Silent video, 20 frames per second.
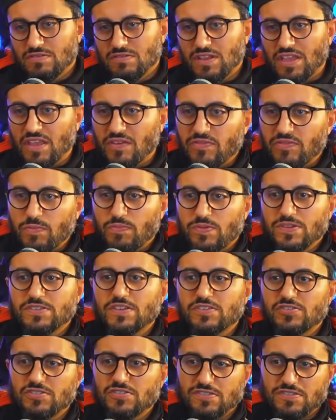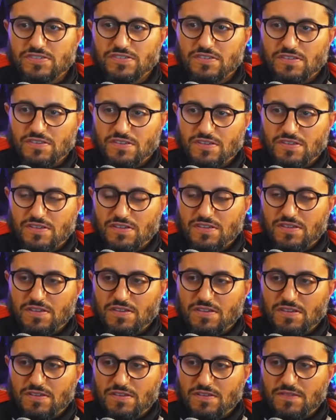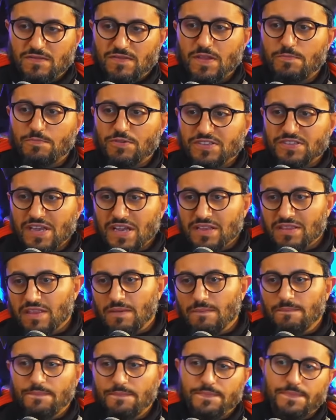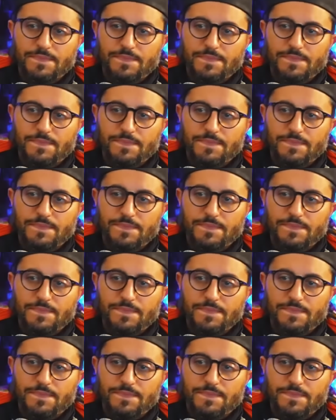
They give them positions, they protect them.